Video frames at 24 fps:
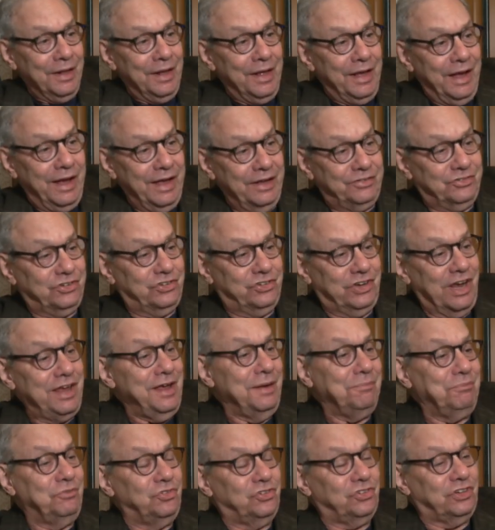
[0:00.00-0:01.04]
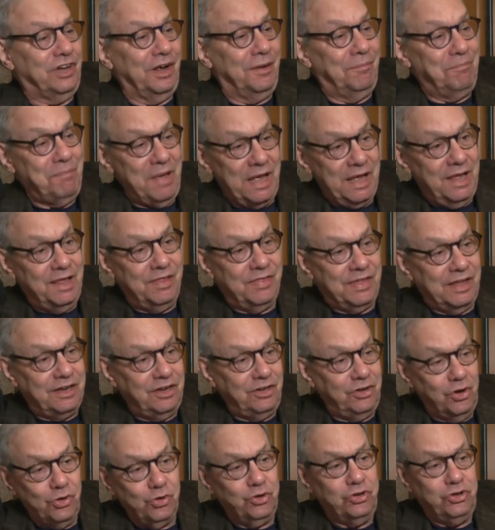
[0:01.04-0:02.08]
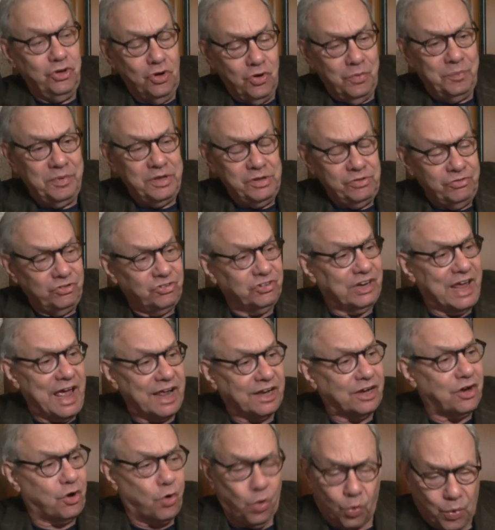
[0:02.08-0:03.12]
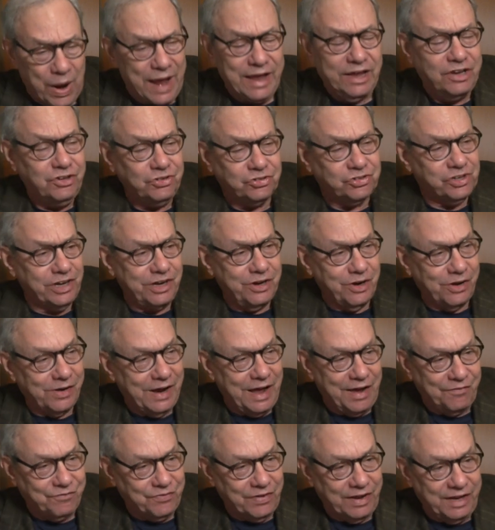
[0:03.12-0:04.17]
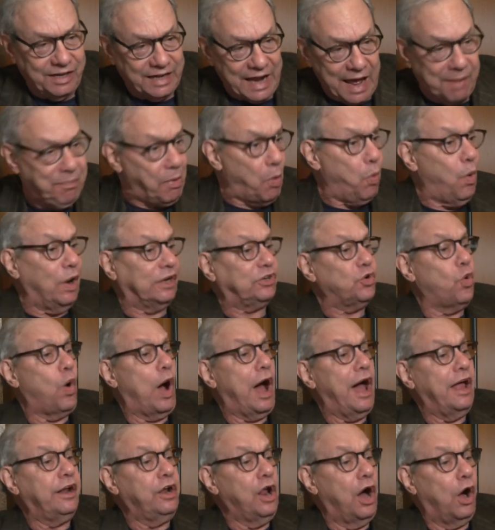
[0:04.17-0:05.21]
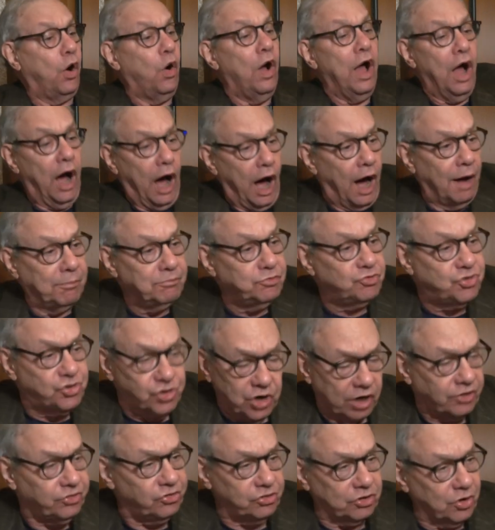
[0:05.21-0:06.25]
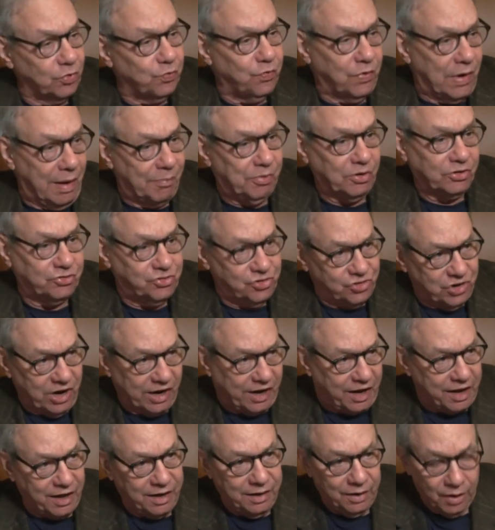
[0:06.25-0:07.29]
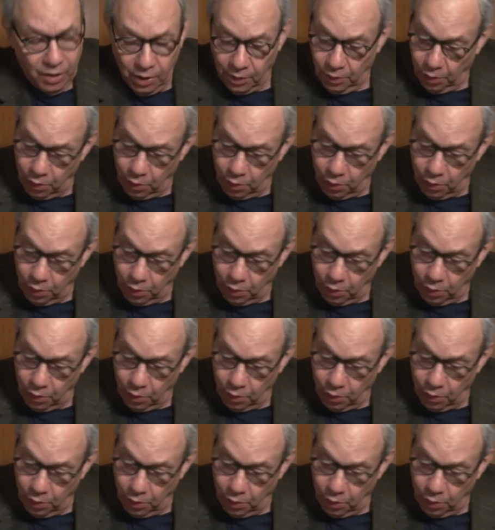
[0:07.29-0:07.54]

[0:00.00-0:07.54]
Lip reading: It seems to me that you humans get crazier every day, but what do I know? I'm just a rubber chicken.